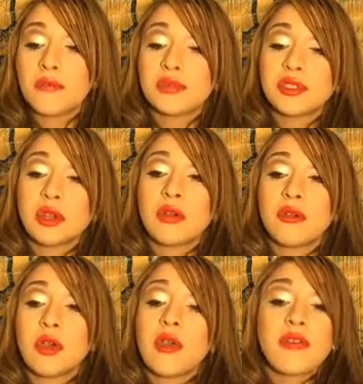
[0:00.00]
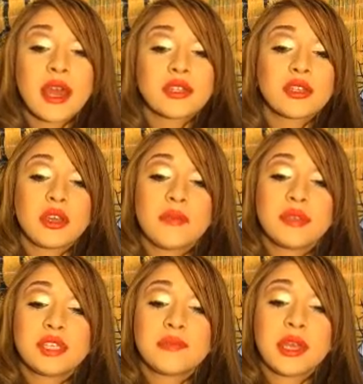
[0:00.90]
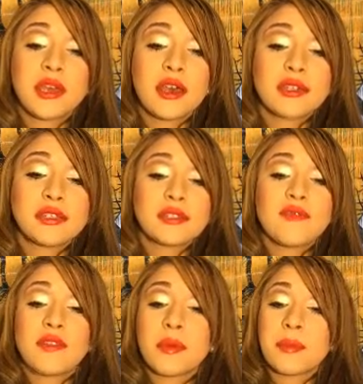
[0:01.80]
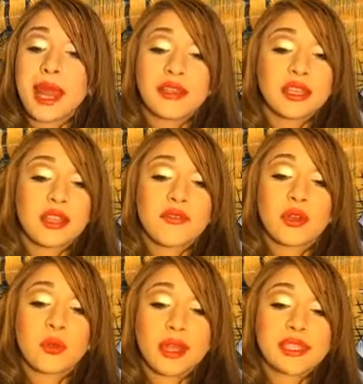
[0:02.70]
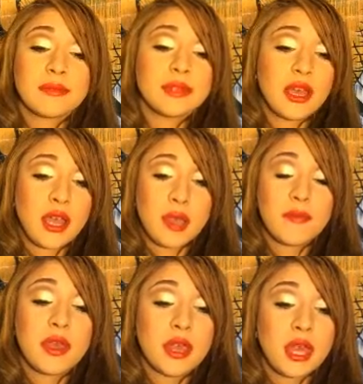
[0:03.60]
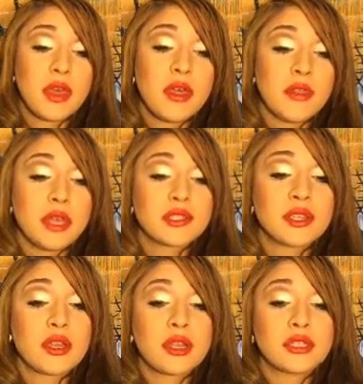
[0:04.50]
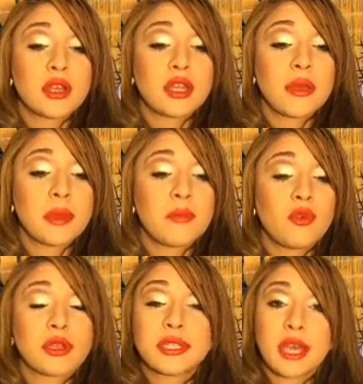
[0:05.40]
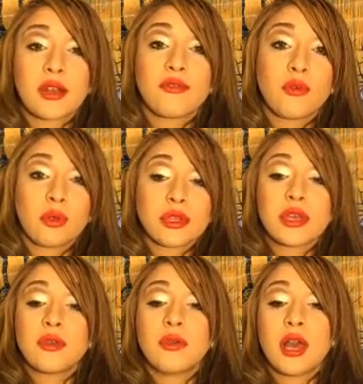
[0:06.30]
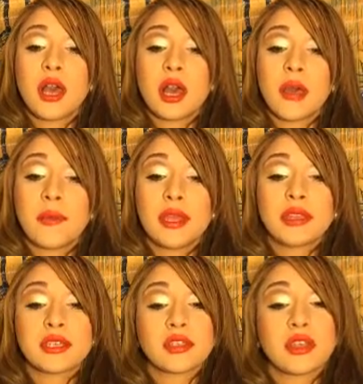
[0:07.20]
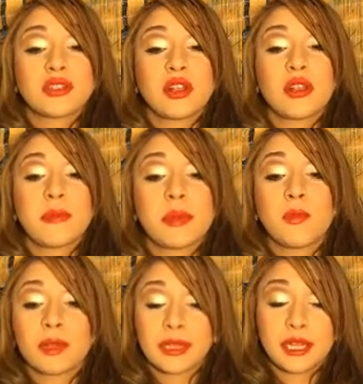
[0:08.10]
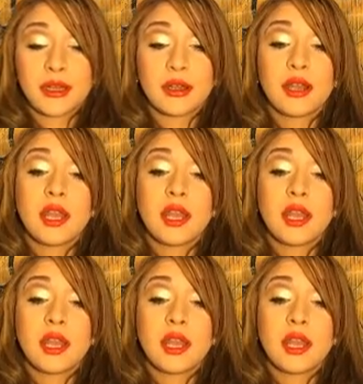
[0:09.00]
So that's good, just because if you've been battling that for quite some time, things are going to start coming more together for you, and things are going to start coming more clearer.